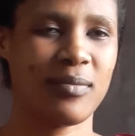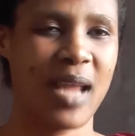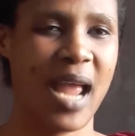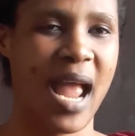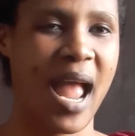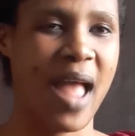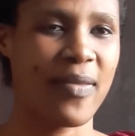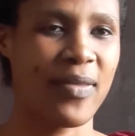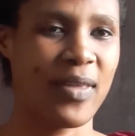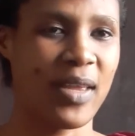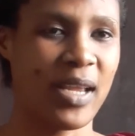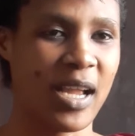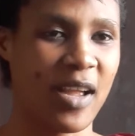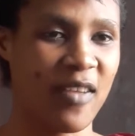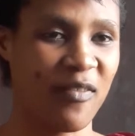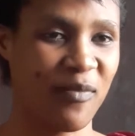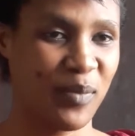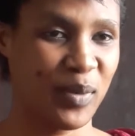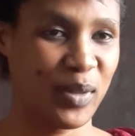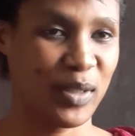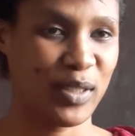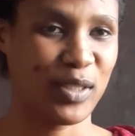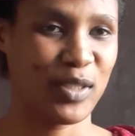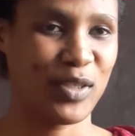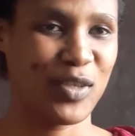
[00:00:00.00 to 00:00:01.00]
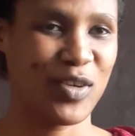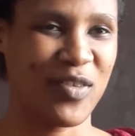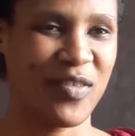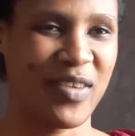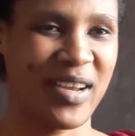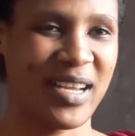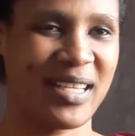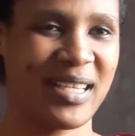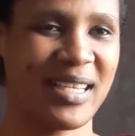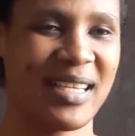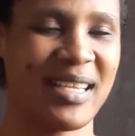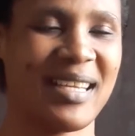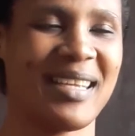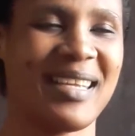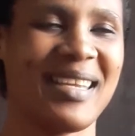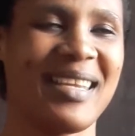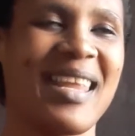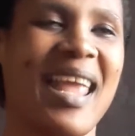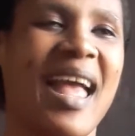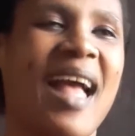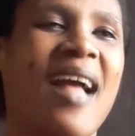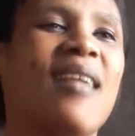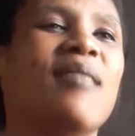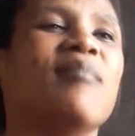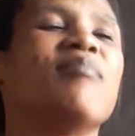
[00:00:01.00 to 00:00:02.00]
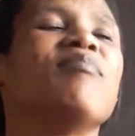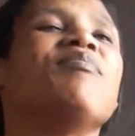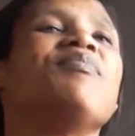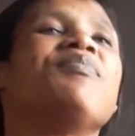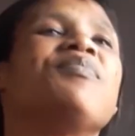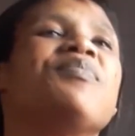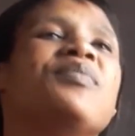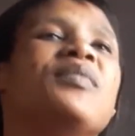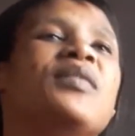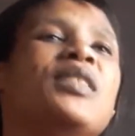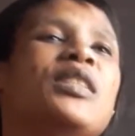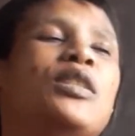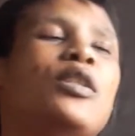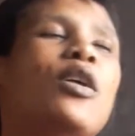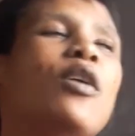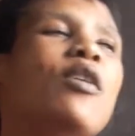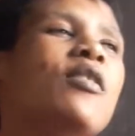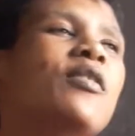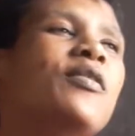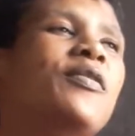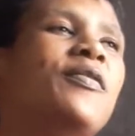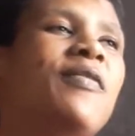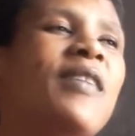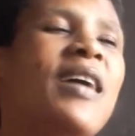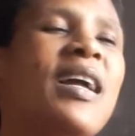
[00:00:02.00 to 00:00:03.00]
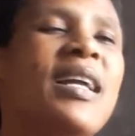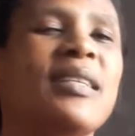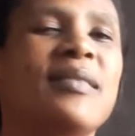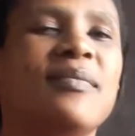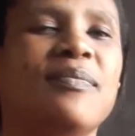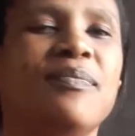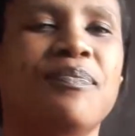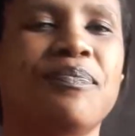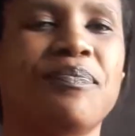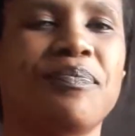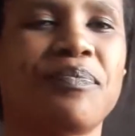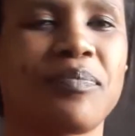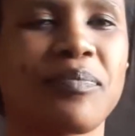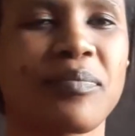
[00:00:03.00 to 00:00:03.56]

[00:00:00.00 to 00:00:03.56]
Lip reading: I think I've put it correctly. Yeah. So fine.